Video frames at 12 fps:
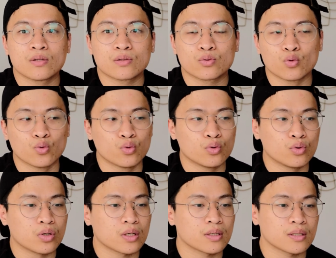
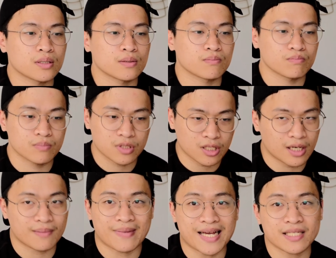to
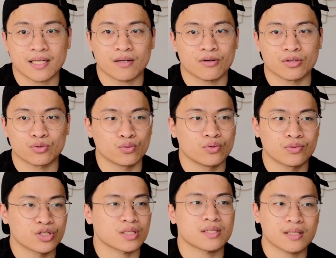start massing or to
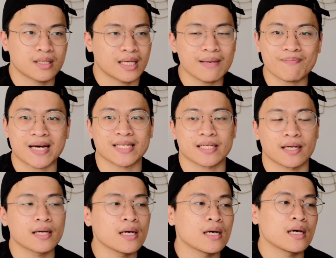just keep massing.
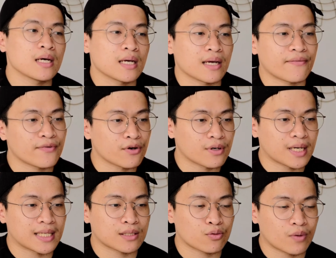If you're
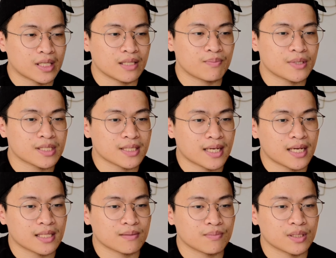at
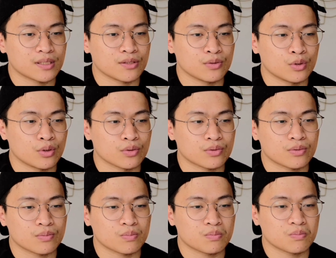20% but you don't,
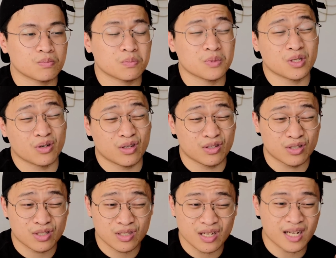
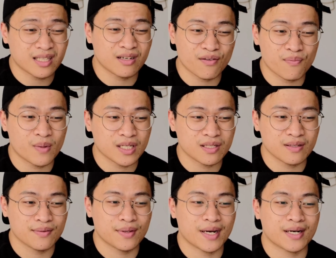there's not enough muscle
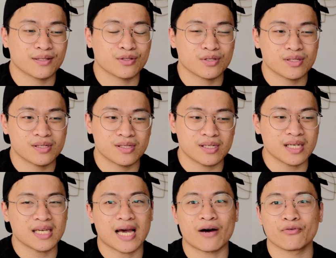there to
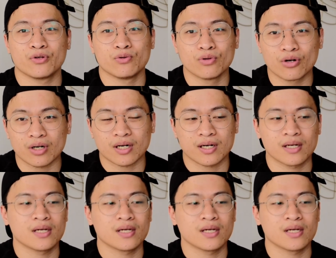see how you look,